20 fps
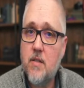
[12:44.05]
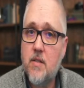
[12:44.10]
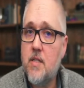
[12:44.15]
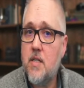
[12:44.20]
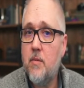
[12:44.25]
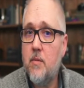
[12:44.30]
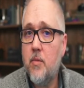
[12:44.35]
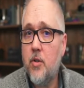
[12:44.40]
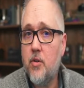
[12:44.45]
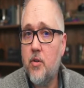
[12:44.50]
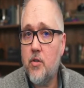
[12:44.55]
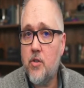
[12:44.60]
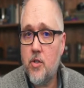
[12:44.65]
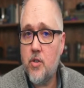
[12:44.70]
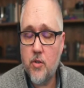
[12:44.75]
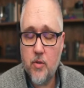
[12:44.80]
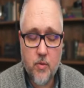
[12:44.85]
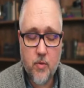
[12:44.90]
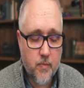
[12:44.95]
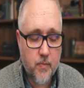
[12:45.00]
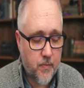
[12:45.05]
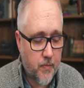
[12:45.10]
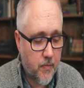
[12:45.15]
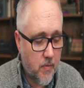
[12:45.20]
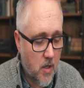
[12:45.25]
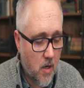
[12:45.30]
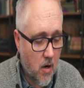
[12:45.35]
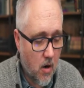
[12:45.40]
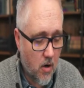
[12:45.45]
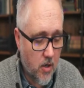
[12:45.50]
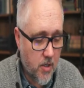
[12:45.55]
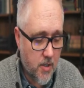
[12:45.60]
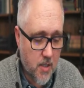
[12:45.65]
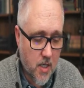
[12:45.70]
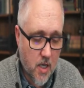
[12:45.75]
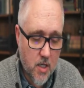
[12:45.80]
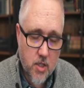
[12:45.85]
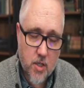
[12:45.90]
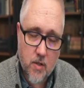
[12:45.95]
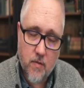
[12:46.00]
similar to our
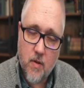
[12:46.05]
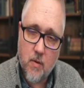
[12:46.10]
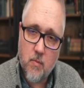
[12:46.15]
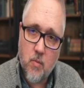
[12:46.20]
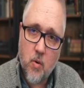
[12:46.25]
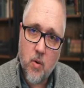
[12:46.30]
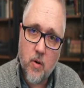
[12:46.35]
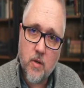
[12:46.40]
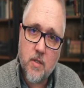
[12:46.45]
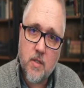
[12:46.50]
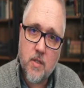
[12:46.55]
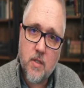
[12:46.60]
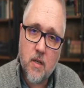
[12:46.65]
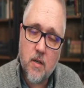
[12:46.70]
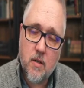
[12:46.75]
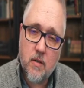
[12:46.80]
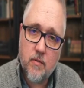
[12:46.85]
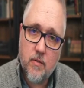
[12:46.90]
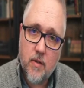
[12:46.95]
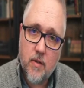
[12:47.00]
discussion of the importance of